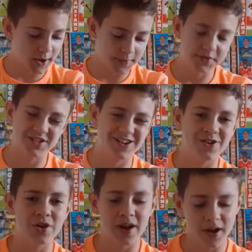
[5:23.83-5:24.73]
So
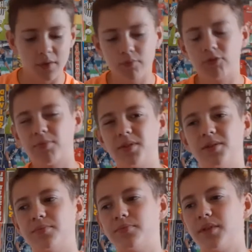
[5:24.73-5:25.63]
yeah, I'd
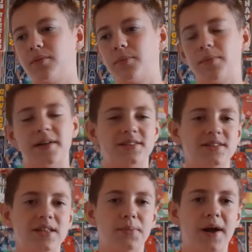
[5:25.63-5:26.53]
probably be better to
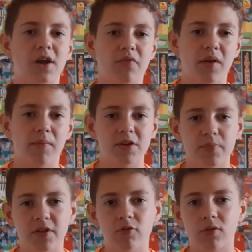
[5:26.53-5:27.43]
see the back of him. He's
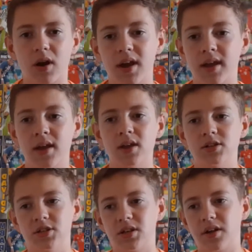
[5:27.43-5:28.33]
been alright,
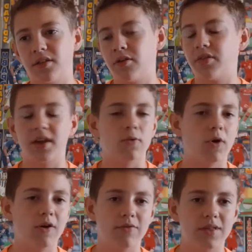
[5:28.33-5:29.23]
just I don't think
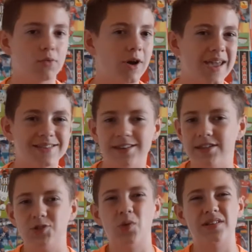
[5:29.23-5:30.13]
worth the
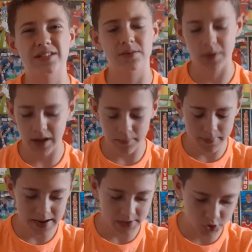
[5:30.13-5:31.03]
18-20 million
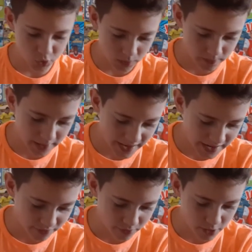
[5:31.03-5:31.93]
pounds we
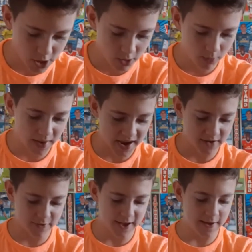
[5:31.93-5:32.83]
paid
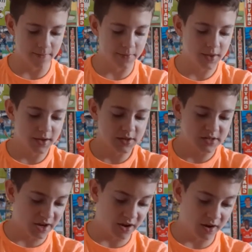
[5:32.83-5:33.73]
for him.
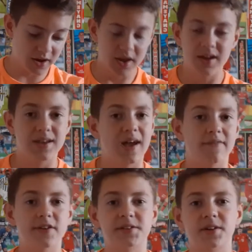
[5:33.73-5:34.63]
So yeah,
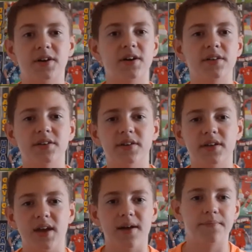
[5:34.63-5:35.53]
Vestergaard,
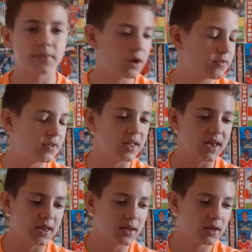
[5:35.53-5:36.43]
yeah,
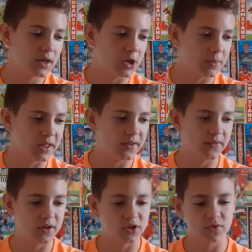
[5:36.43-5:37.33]
hopefully he'll be
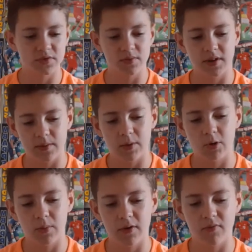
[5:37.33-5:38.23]
leaving, because obviously we need a
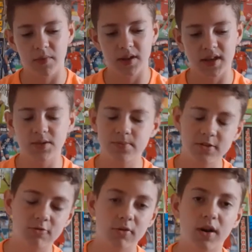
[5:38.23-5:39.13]
little bit of money. He's
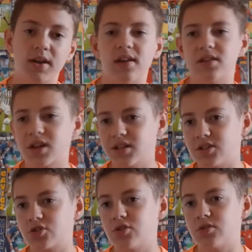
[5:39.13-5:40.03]
been alright. He's had
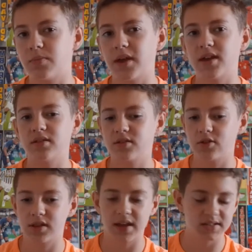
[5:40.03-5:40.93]
his good
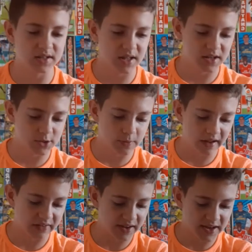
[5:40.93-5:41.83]
days. He had his
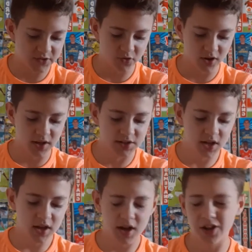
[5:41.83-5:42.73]
bad days for us.
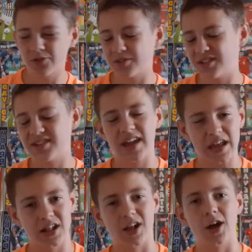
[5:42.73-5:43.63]
I don't want to
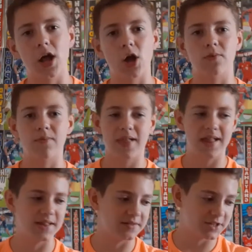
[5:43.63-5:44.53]
say like I hope Claire
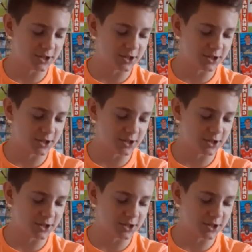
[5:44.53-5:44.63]
leaves.